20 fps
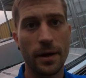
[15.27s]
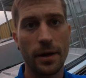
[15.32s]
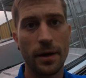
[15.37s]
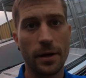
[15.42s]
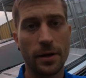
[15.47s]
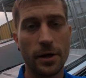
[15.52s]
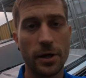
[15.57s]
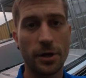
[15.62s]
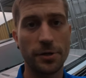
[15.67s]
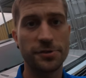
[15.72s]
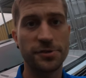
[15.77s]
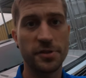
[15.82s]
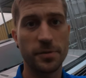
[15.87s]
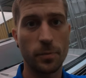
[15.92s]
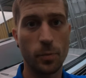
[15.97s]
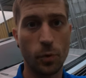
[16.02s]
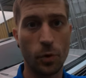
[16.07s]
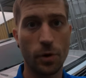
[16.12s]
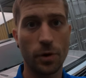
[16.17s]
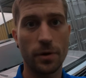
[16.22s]
uh,
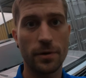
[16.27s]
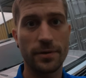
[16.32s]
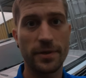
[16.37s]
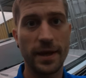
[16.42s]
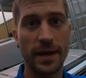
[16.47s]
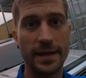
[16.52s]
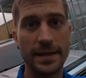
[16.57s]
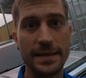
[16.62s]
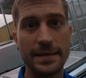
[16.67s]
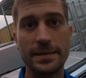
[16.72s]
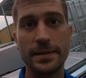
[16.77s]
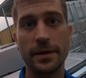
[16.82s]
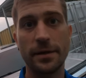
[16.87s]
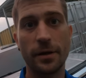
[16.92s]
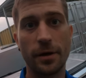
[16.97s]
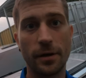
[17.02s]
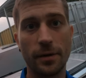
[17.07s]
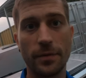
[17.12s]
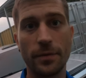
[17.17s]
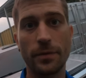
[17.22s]
custom work that he
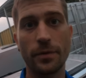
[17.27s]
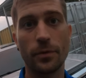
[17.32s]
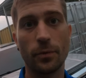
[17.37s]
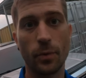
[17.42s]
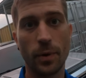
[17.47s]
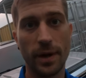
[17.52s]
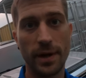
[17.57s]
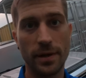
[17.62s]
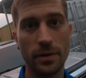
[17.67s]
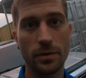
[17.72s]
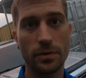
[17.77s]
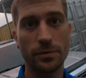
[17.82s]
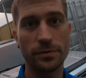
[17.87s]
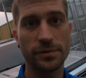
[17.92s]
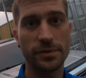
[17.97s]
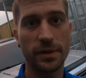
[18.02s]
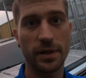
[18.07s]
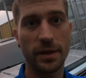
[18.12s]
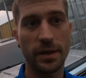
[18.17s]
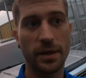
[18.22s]
did on the
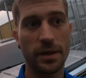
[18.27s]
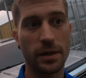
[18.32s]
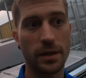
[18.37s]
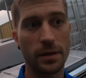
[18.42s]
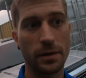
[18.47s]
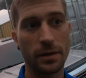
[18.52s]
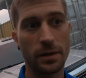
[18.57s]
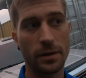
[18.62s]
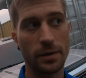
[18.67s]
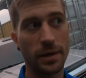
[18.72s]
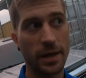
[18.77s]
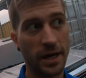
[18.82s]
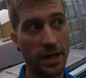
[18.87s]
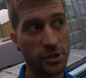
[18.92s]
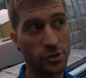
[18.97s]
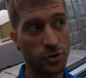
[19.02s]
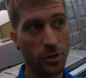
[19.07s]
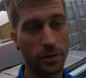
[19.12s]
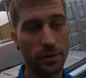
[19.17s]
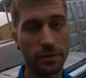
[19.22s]
rails and uh, the
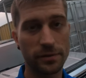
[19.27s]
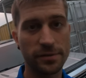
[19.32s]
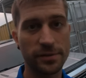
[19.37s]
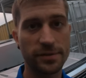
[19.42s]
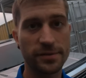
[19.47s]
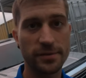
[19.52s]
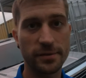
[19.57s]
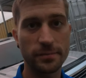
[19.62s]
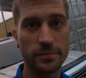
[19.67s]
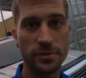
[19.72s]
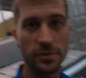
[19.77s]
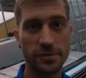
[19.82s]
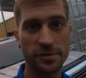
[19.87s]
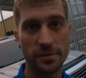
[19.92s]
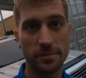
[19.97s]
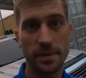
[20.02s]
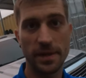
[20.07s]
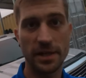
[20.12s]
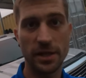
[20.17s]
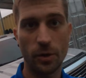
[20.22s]
hydraulic system
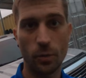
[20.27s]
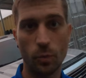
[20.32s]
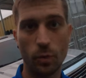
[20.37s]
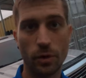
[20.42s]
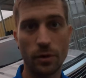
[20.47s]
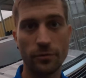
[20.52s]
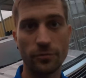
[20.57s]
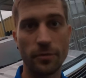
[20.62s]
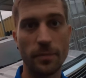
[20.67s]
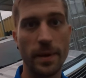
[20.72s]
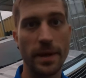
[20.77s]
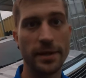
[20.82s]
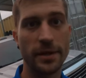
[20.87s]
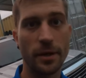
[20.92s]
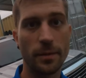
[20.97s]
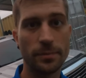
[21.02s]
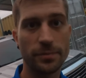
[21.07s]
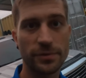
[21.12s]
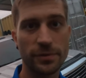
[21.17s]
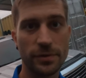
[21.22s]
just to make it work for my
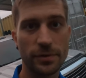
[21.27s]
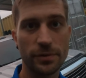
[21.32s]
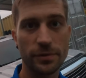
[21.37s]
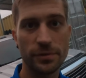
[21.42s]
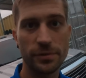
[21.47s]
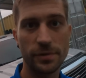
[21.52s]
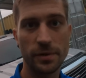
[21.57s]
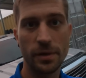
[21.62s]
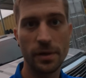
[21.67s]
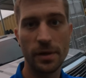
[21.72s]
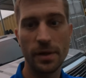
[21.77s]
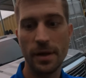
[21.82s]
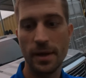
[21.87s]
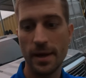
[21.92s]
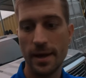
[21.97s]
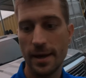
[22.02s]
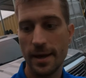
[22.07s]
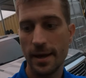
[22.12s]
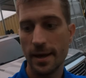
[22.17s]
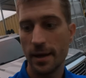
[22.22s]
dumpsters.
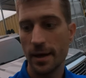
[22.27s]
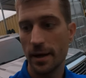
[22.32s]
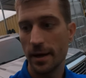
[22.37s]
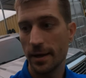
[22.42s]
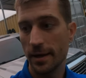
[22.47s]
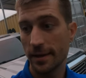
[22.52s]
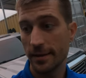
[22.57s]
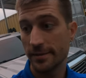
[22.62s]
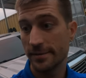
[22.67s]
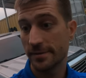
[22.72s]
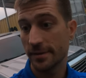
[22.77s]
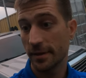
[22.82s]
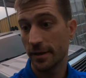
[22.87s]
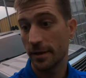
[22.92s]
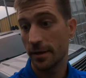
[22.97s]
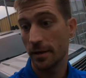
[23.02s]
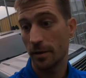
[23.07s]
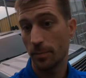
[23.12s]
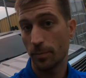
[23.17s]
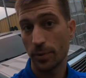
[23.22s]
It's
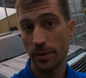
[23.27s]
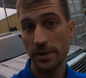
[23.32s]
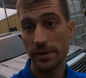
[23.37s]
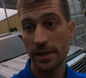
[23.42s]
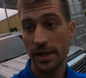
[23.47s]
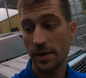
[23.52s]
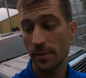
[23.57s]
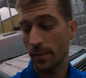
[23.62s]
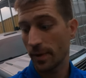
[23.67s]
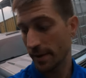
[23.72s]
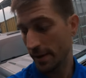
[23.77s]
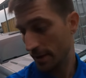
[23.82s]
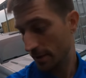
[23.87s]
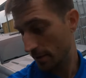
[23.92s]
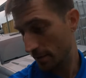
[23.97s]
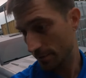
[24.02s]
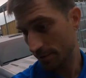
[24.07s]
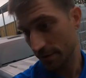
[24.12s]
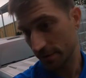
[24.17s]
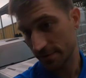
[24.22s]
uh, pretty late right
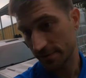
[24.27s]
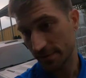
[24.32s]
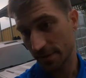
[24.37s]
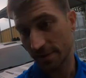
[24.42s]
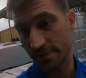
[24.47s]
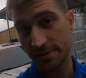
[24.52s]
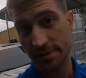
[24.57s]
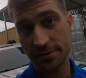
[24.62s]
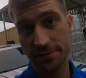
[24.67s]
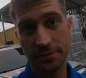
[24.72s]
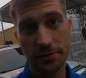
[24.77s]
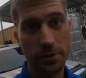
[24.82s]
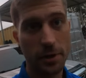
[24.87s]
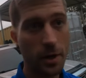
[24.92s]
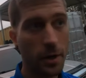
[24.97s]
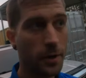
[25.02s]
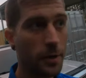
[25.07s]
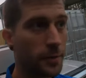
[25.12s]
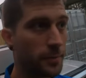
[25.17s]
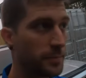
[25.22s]
now. I think it's like six
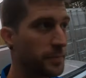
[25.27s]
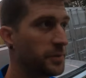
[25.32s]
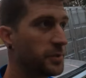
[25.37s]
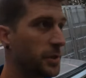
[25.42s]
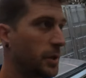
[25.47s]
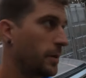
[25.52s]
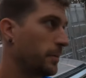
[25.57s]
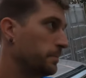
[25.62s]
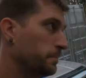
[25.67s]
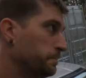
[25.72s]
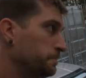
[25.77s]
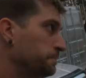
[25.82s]
o'clock. Let me check.